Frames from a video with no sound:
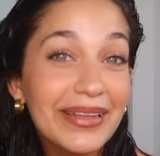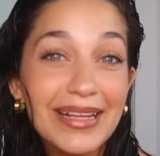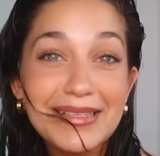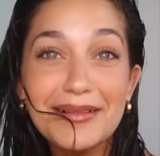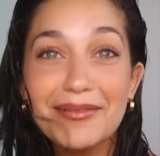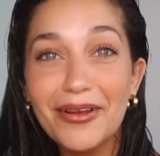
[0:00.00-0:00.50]
and
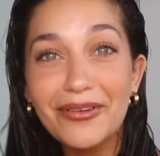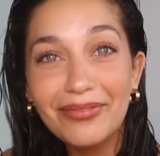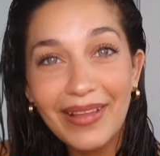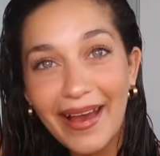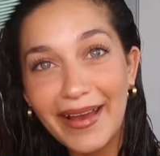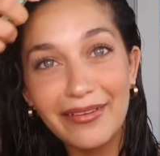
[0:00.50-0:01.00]
that's a lot
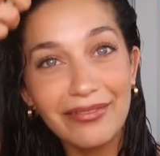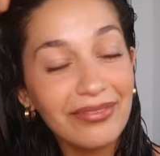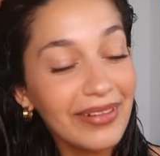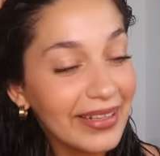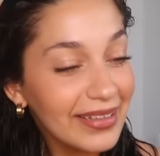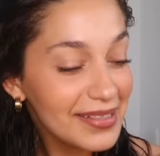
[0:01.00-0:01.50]
of
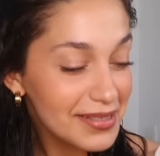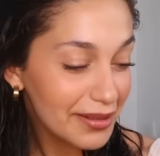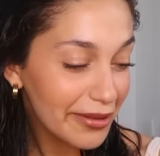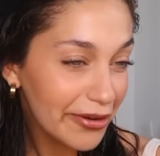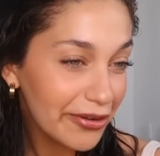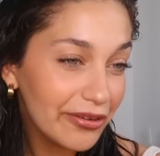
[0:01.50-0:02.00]
life like that's a
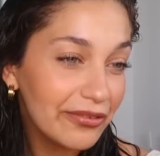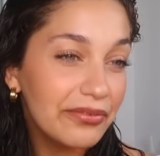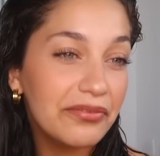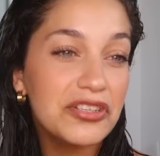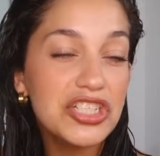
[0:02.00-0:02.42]
lot of